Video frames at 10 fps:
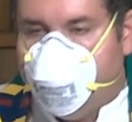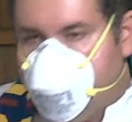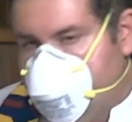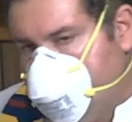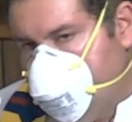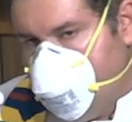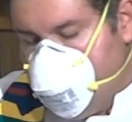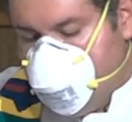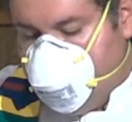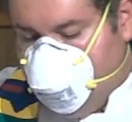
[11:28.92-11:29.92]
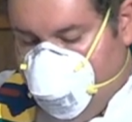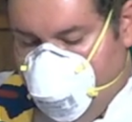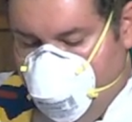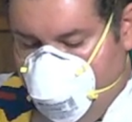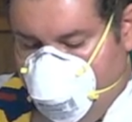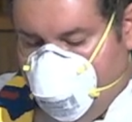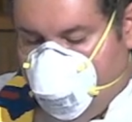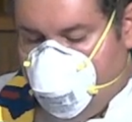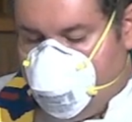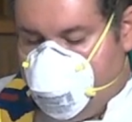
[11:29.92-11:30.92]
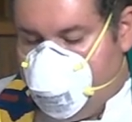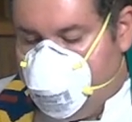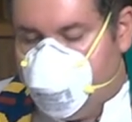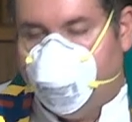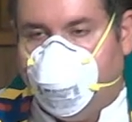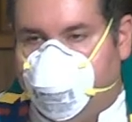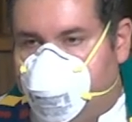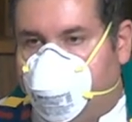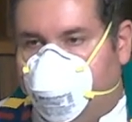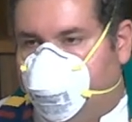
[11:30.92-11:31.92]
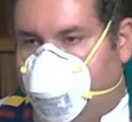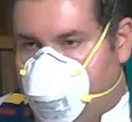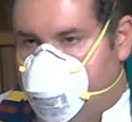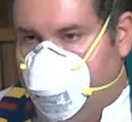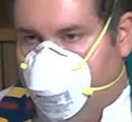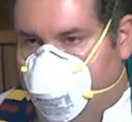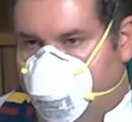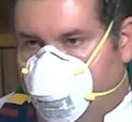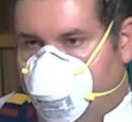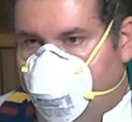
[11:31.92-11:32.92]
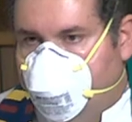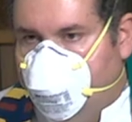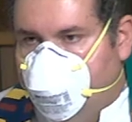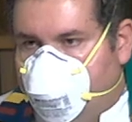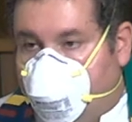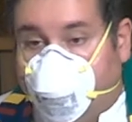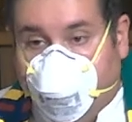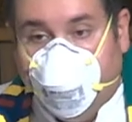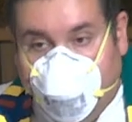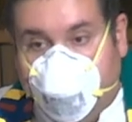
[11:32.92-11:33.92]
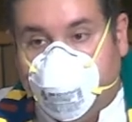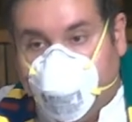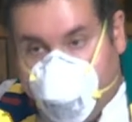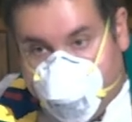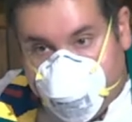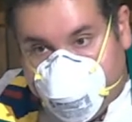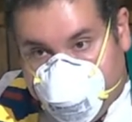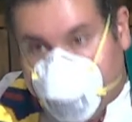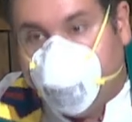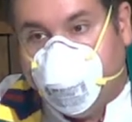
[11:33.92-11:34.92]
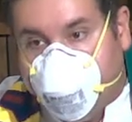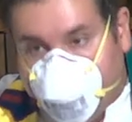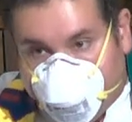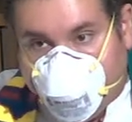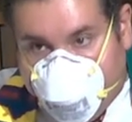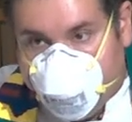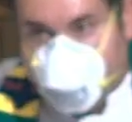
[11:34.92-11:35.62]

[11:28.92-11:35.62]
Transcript: the crux of all our ideas about salvation, like about its possibility for human